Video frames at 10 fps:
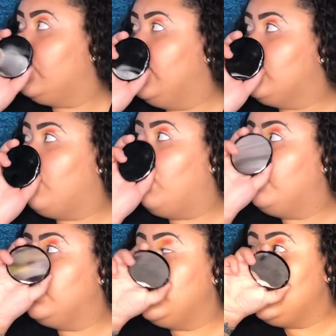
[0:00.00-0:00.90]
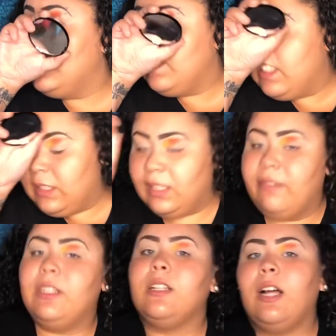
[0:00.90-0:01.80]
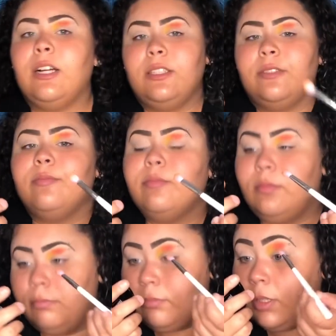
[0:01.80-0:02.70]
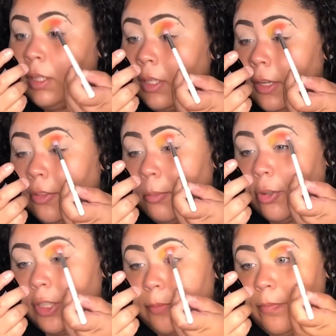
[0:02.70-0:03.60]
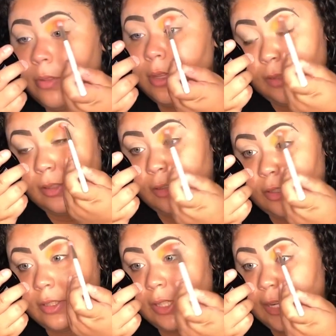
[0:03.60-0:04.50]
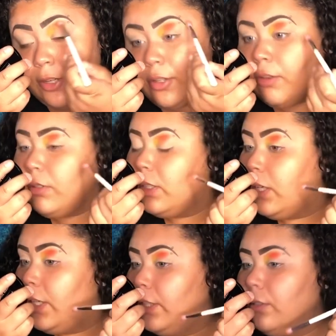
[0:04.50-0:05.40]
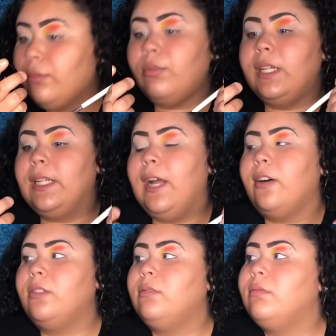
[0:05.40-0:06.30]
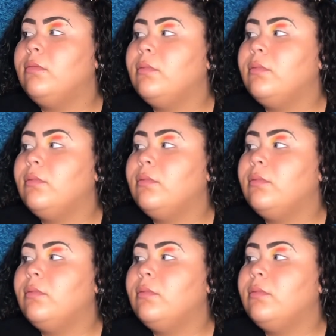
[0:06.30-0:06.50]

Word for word: It's only seven o'clock in the morning. There's like no sun right now